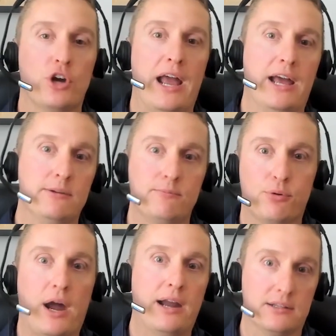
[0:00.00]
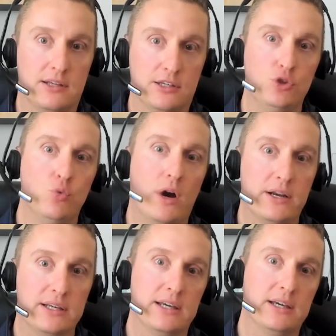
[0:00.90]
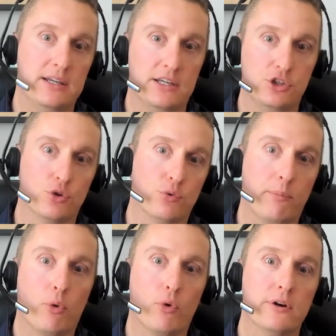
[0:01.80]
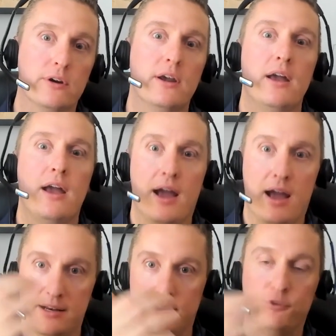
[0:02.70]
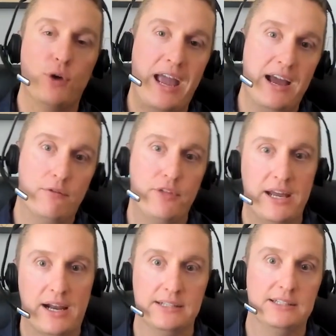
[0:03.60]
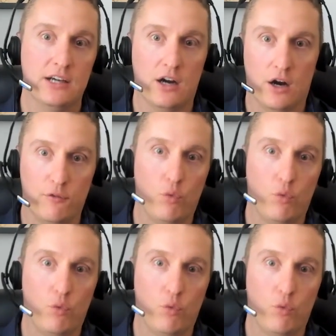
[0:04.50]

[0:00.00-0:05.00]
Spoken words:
end product that you want to get in your report? And if you have that idea of